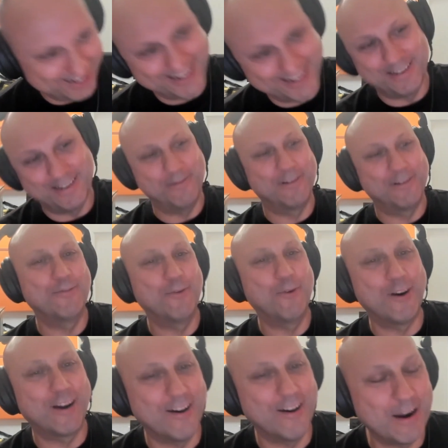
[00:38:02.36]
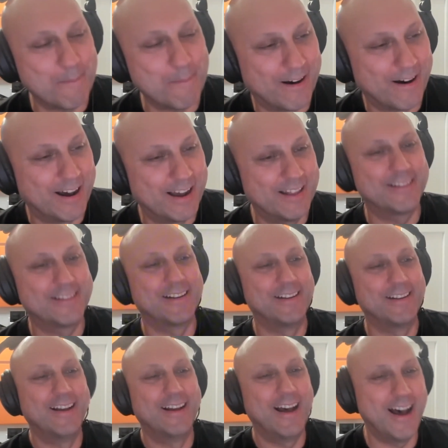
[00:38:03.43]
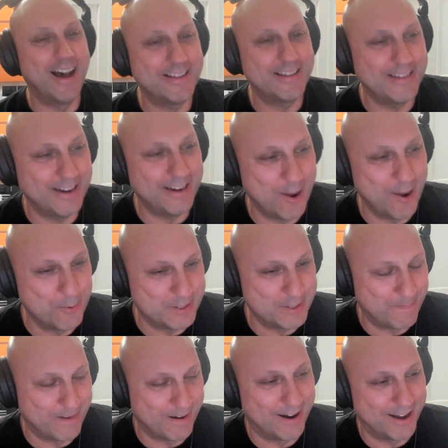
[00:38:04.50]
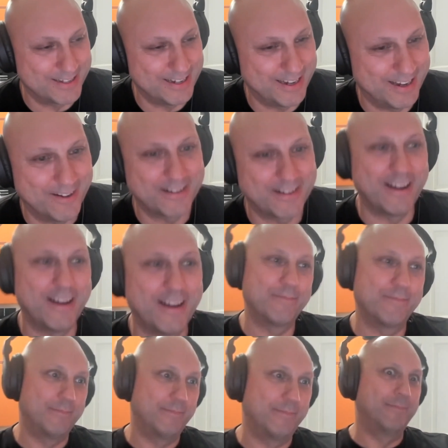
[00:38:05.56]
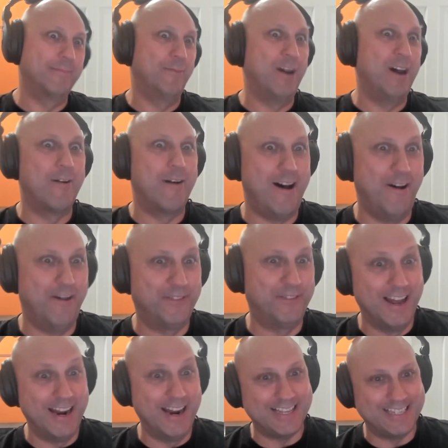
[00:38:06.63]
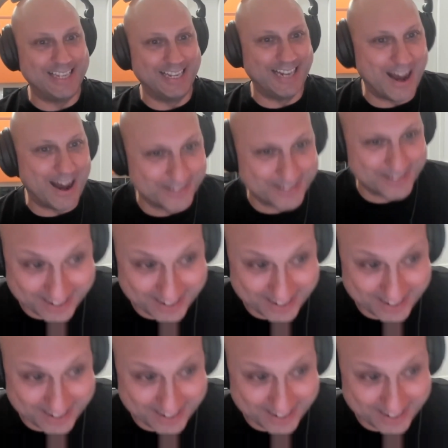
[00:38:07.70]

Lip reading: said, well, what kind of party? They said, Acid House party. I was like, well, I've done Acid House. I'd